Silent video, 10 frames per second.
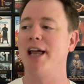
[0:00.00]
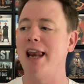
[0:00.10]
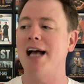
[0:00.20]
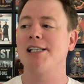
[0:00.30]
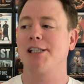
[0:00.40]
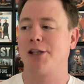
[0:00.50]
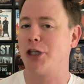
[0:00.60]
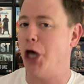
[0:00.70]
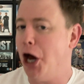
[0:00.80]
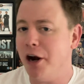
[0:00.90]
last
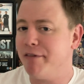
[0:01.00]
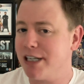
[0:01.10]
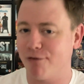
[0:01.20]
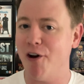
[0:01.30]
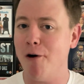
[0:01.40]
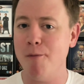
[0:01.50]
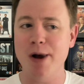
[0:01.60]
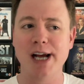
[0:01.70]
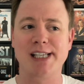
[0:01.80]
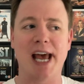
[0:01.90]
third of this film
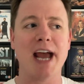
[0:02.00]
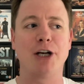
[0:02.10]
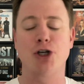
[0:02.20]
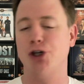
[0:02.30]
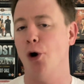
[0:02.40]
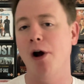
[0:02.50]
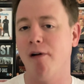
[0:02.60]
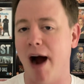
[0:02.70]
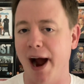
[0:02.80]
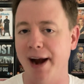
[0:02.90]
is a
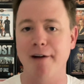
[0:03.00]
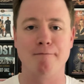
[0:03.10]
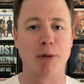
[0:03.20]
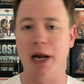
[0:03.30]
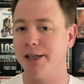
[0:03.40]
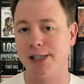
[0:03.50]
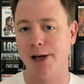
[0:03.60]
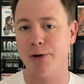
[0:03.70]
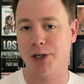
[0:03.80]
joyride of blood-soaked